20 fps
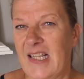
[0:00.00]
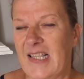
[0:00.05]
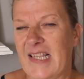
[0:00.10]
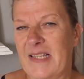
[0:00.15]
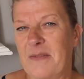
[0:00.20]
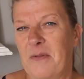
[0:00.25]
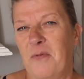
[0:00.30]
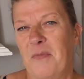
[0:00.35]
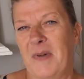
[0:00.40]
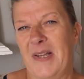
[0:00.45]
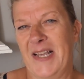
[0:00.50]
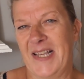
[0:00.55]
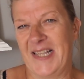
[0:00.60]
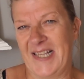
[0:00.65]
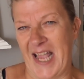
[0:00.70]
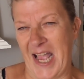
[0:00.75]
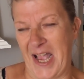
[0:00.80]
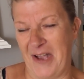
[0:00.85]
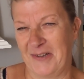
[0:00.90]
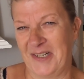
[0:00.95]
This
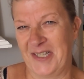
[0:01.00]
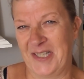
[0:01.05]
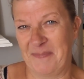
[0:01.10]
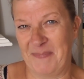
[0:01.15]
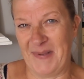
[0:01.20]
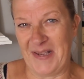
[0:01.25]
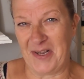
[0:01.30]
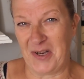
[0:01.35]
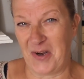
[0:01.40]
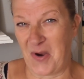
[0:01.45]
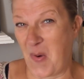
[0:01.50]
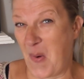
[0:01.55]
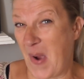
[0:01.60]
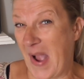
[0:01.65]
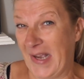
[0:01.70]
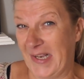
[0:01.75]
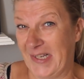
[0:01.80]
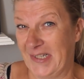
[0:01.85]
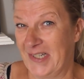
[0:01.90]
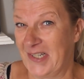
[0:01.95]
almost sounds a bit
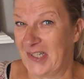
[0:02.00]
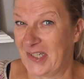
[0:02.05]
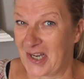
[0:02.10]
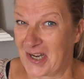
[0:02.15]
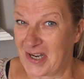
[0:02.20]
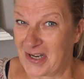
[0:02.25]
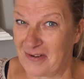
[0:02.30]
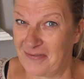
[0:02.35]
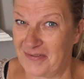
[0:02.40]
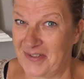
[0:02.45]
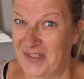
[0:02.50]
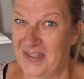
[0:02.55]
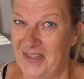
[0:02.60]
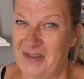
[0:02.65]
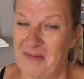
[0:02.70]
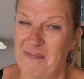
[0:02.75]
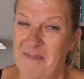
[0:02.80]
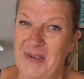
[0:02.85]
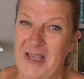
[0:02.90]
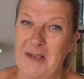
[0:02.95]
quack and daft to
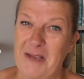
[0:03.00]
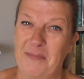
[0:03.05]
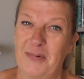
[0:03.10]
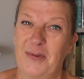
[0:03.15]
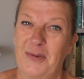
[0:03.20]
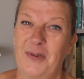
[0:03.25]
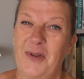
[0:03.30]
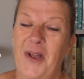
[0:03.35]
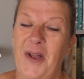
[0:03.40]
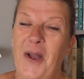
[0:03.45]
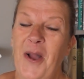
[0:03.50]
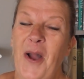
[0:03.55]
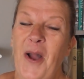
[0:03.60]
some people,